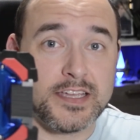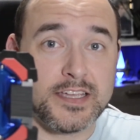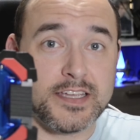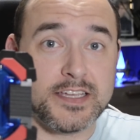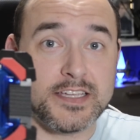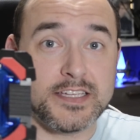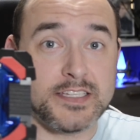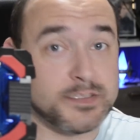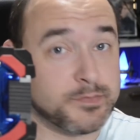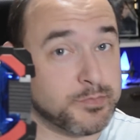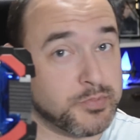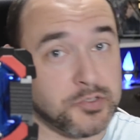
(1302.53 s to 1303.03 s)

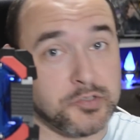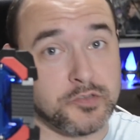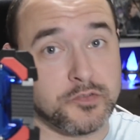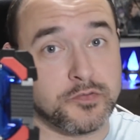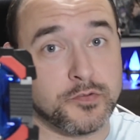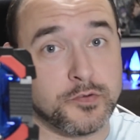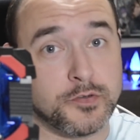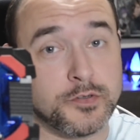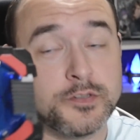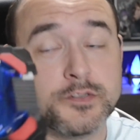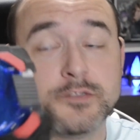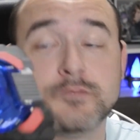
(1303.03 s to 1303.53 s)
is
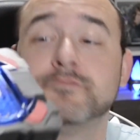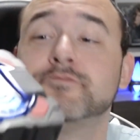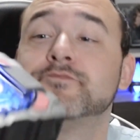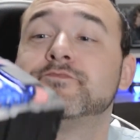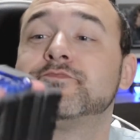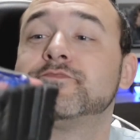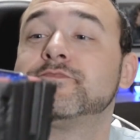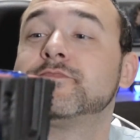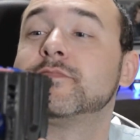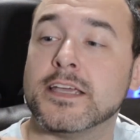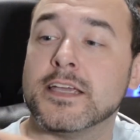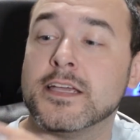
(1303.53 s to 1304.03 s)
beautiful.
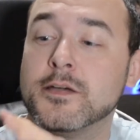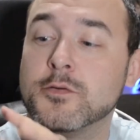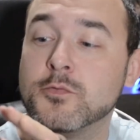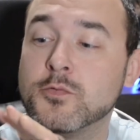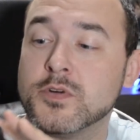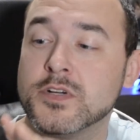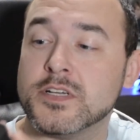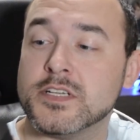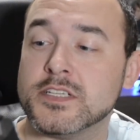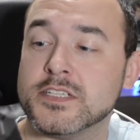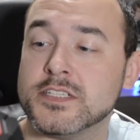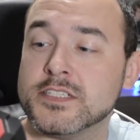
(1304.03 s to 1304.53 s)
It
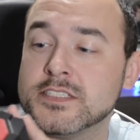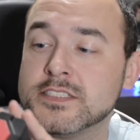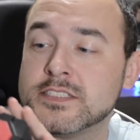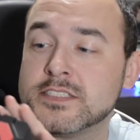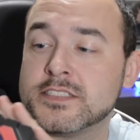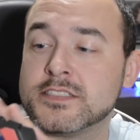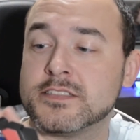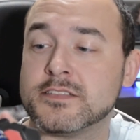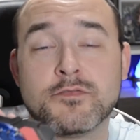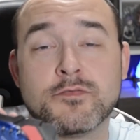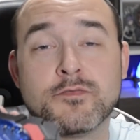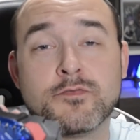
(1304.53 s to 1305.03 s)

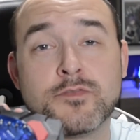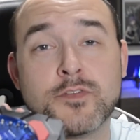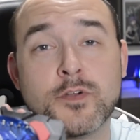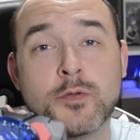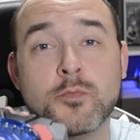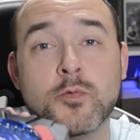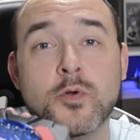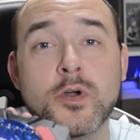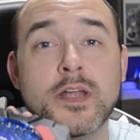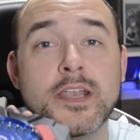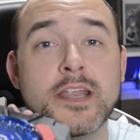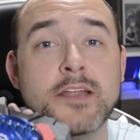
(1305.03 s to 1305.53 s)
was, from
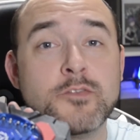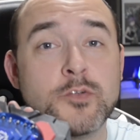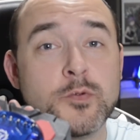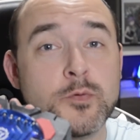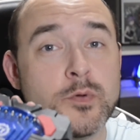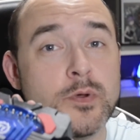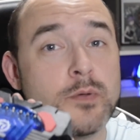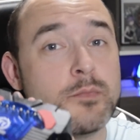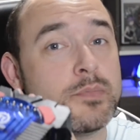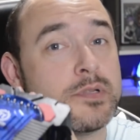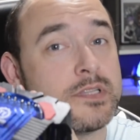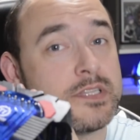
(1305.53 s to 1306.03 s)
what
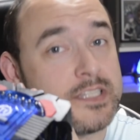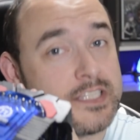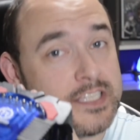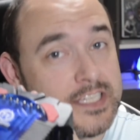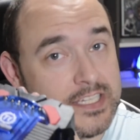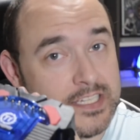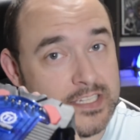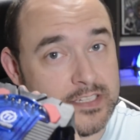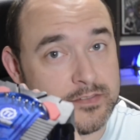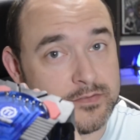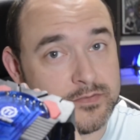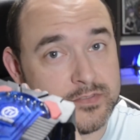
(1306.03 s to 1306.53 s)
everyone
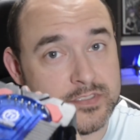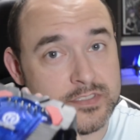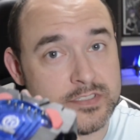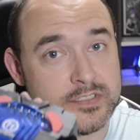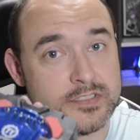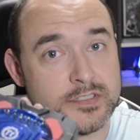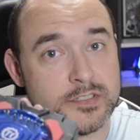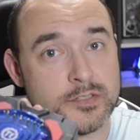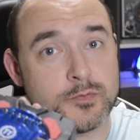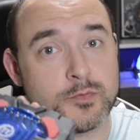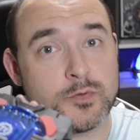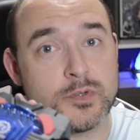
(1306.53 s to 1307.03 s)
believes,
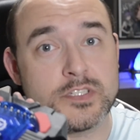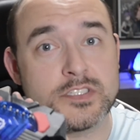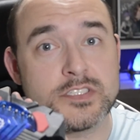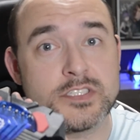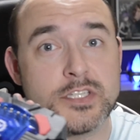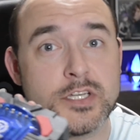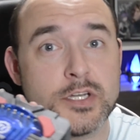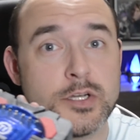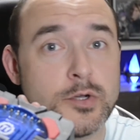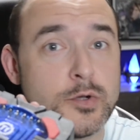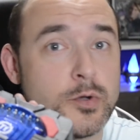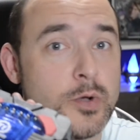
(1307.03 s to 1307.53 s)
there was
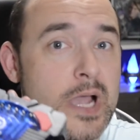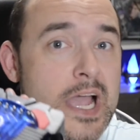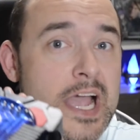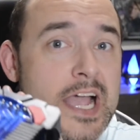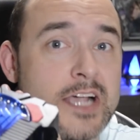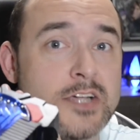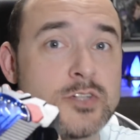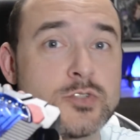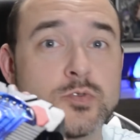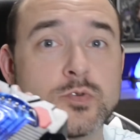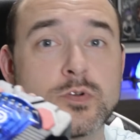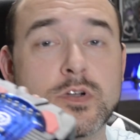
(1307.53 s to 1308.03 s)
no
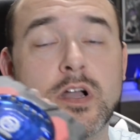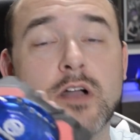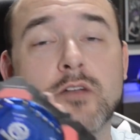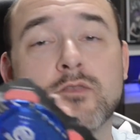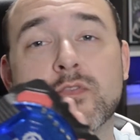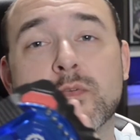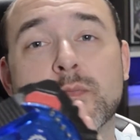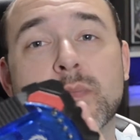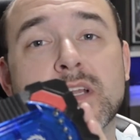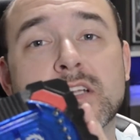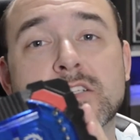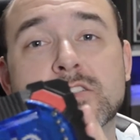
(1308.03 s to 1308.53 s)
actual
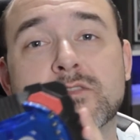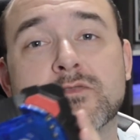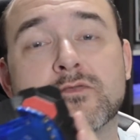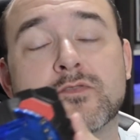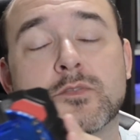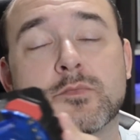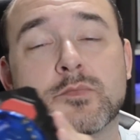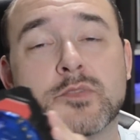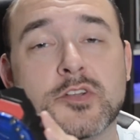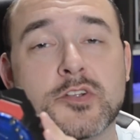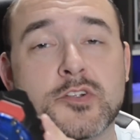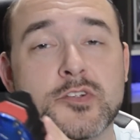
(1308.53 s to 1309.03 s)
confirmation
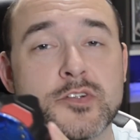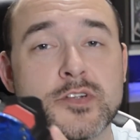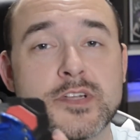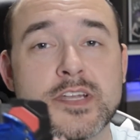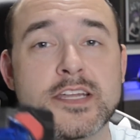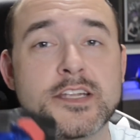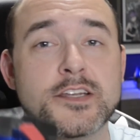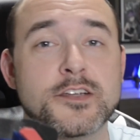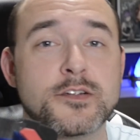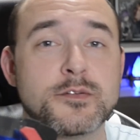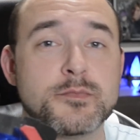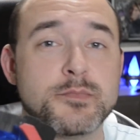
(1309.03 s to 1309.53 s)
from the
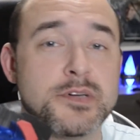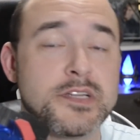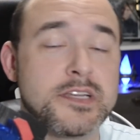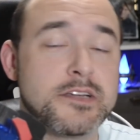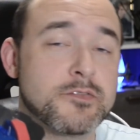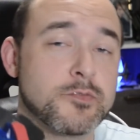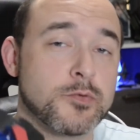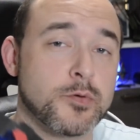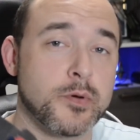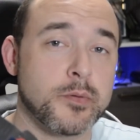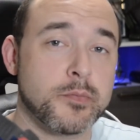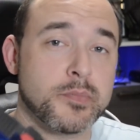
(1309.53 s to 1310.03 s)
creator, but
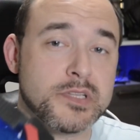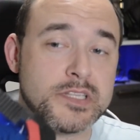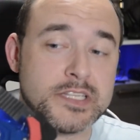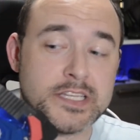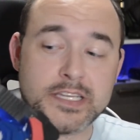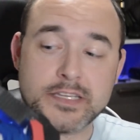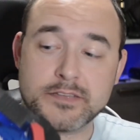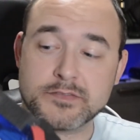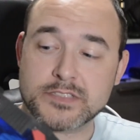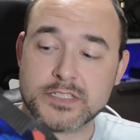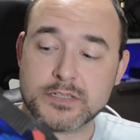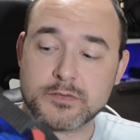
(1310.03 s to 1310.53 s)
everyone
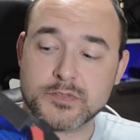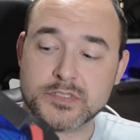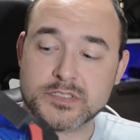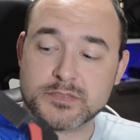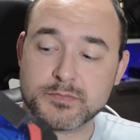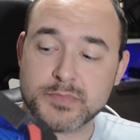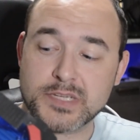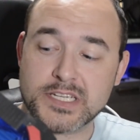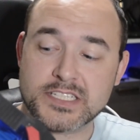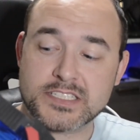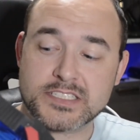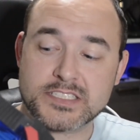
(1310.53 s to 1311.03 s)
believes it was
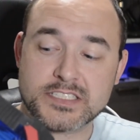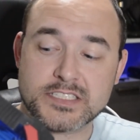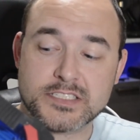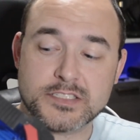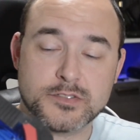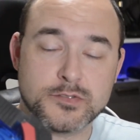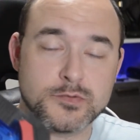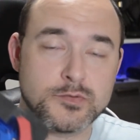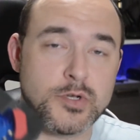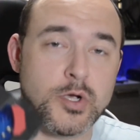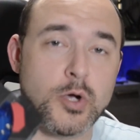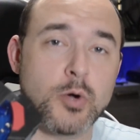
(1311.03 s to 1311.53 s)
meant
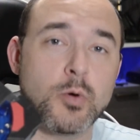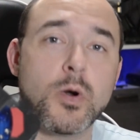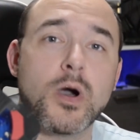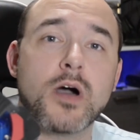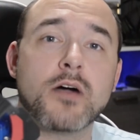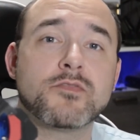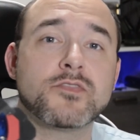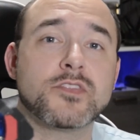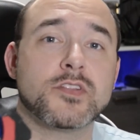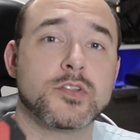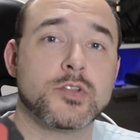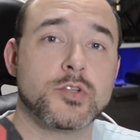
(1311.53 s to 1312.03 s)
to go
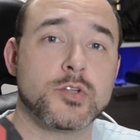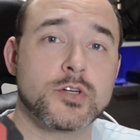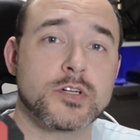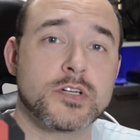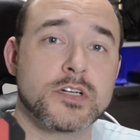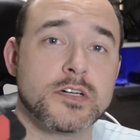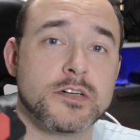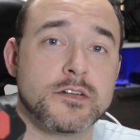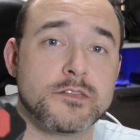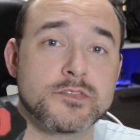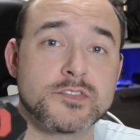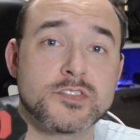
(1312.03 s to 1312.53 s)
off the look
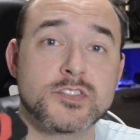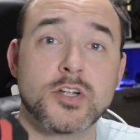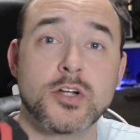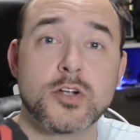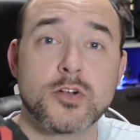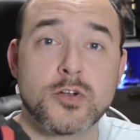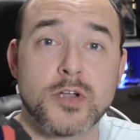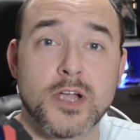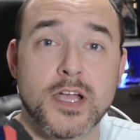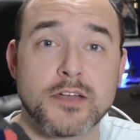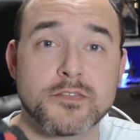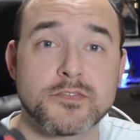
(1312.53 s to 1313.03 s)
of
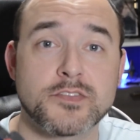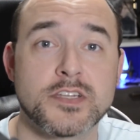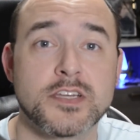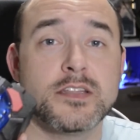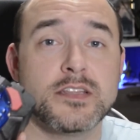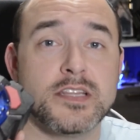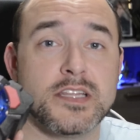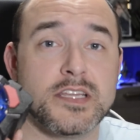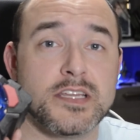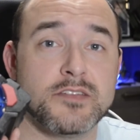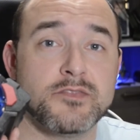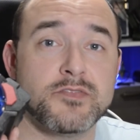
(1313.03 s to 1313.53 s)
StarCraft.
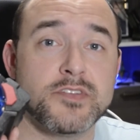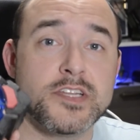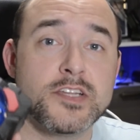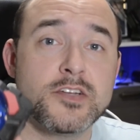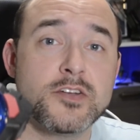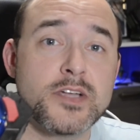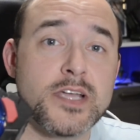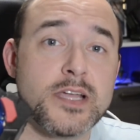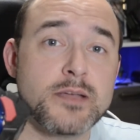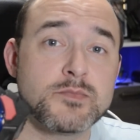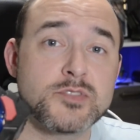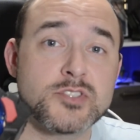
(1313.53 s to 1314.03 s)
The video
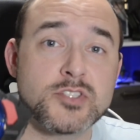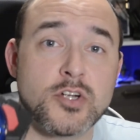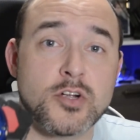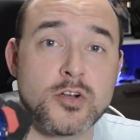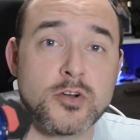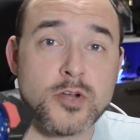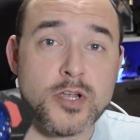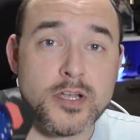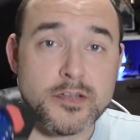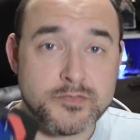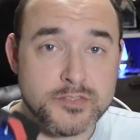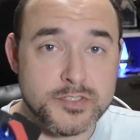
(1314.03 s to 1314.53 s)
game
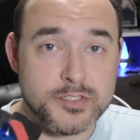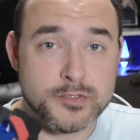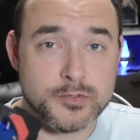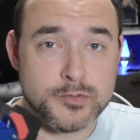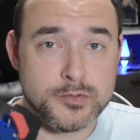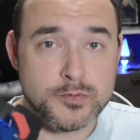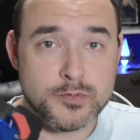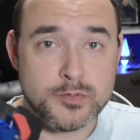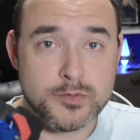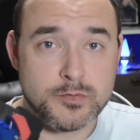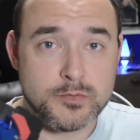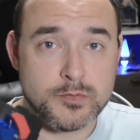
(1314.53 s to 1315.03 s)
StarCraft 2,
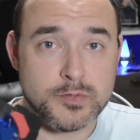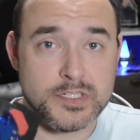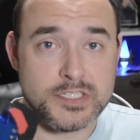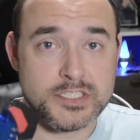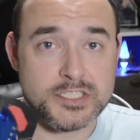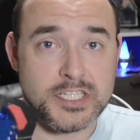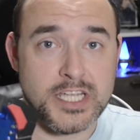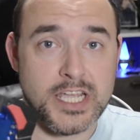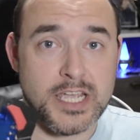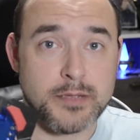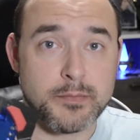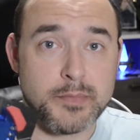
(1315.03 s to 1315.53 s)

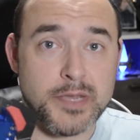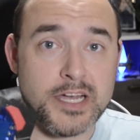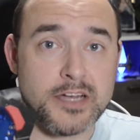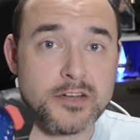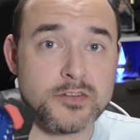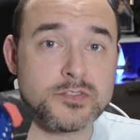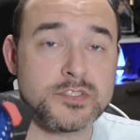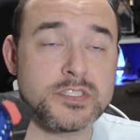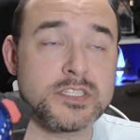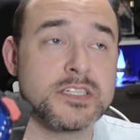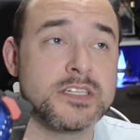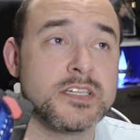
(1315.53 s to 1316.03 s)
which came
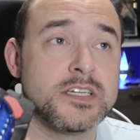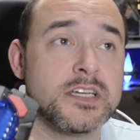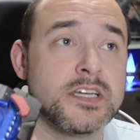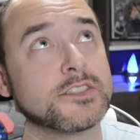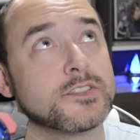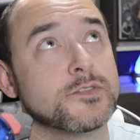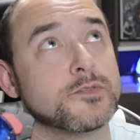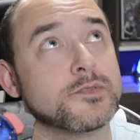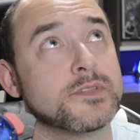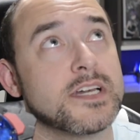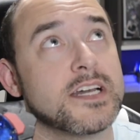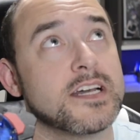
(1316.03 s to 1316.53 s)
out
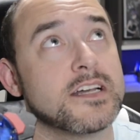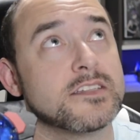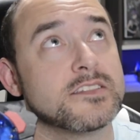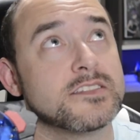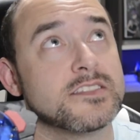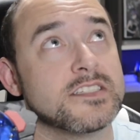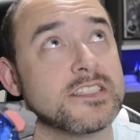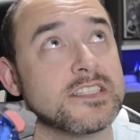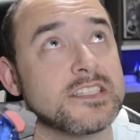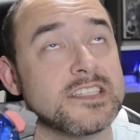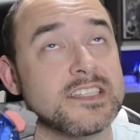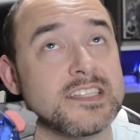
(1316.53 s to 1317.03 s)

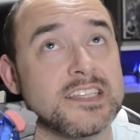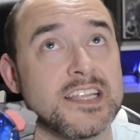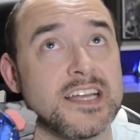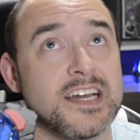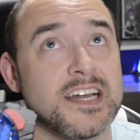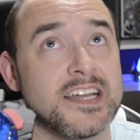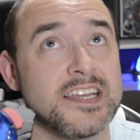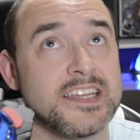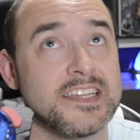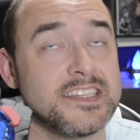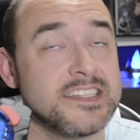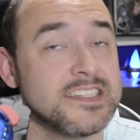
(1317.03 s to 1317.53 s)

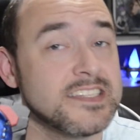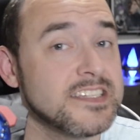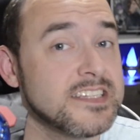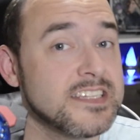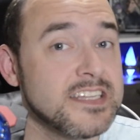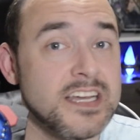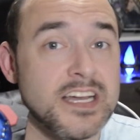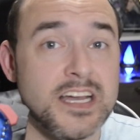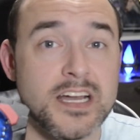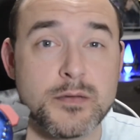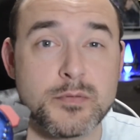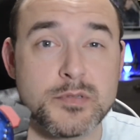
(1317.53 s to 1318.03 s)
2009,
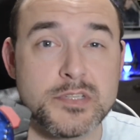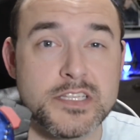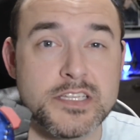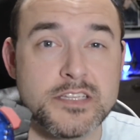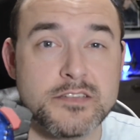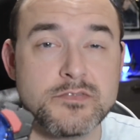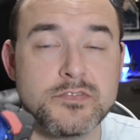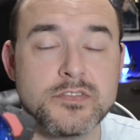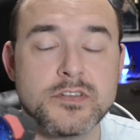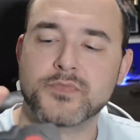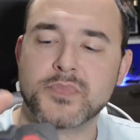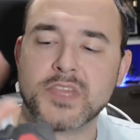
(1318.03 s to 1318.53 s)
I
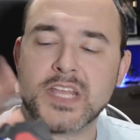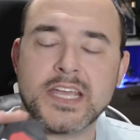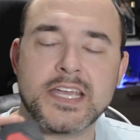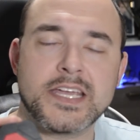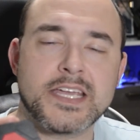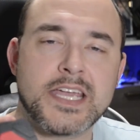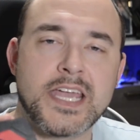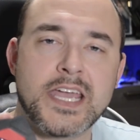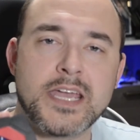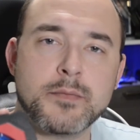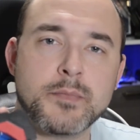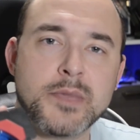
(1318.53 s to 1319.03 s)
believe. It
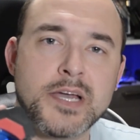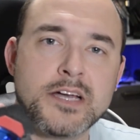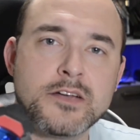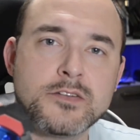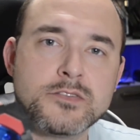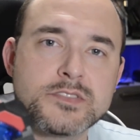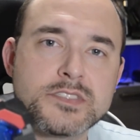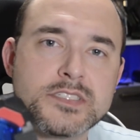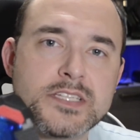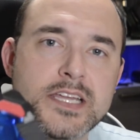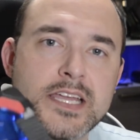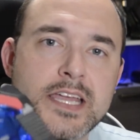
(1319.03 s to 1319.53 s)
came
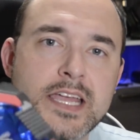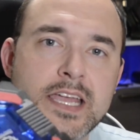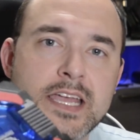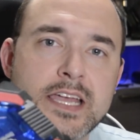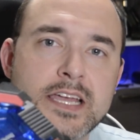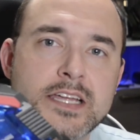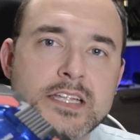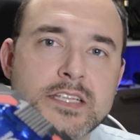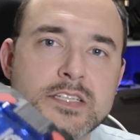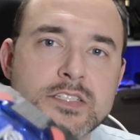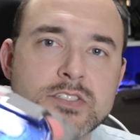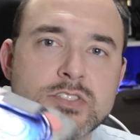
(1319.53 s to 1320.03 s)
out,
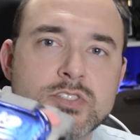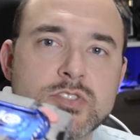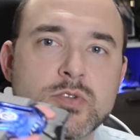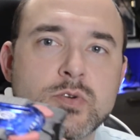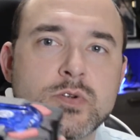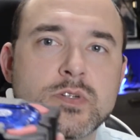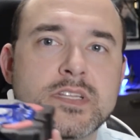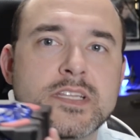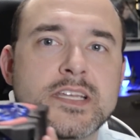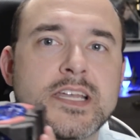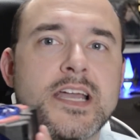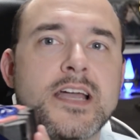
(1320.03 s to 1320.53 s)
and
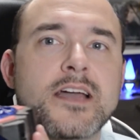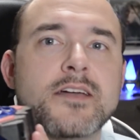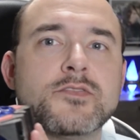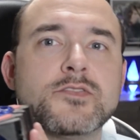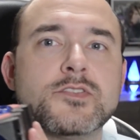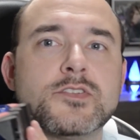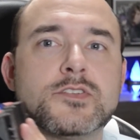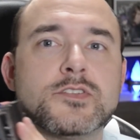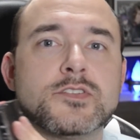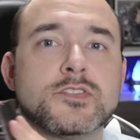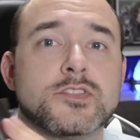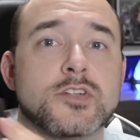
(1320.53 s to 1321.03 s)
shortly
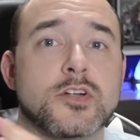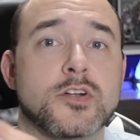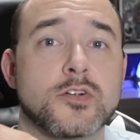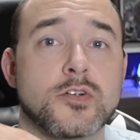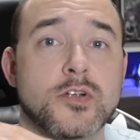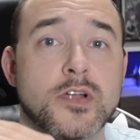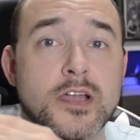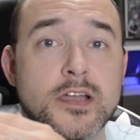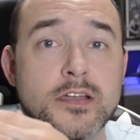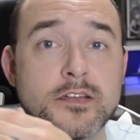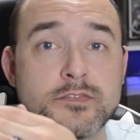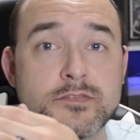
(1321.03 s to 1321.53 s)
after
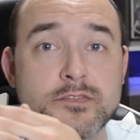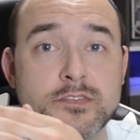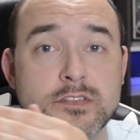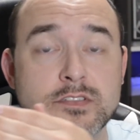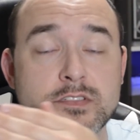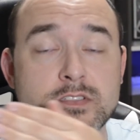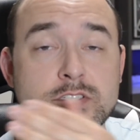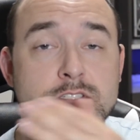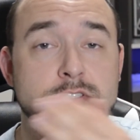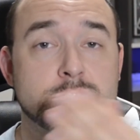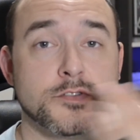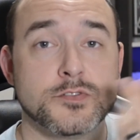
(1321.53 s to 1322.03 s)
StarCraft
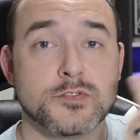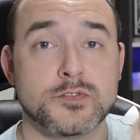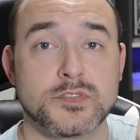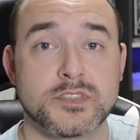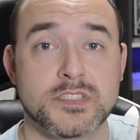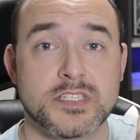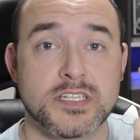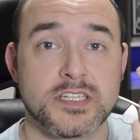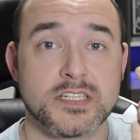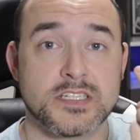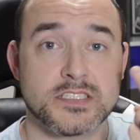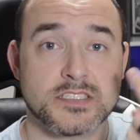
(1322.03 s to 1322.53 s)

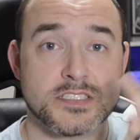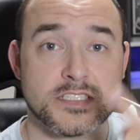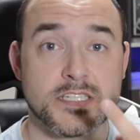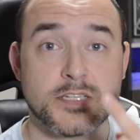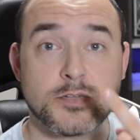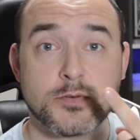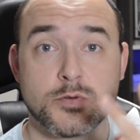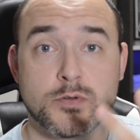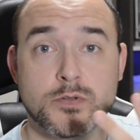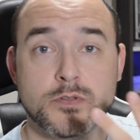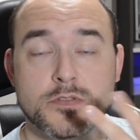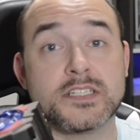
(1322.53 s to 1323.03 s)
2's
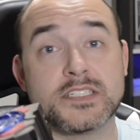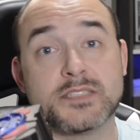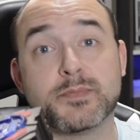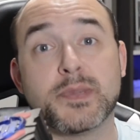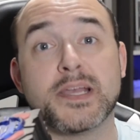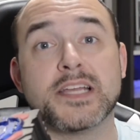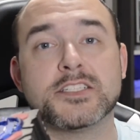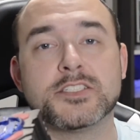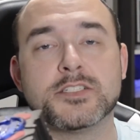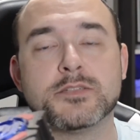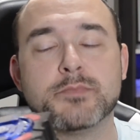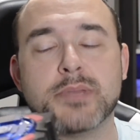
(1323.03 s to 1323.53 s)
sequel,
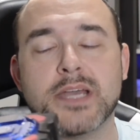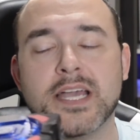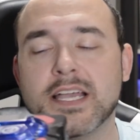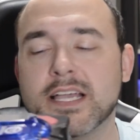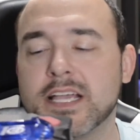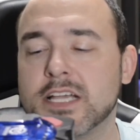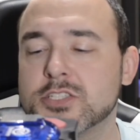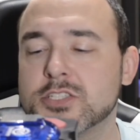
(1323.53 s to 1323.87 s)
expansion pack I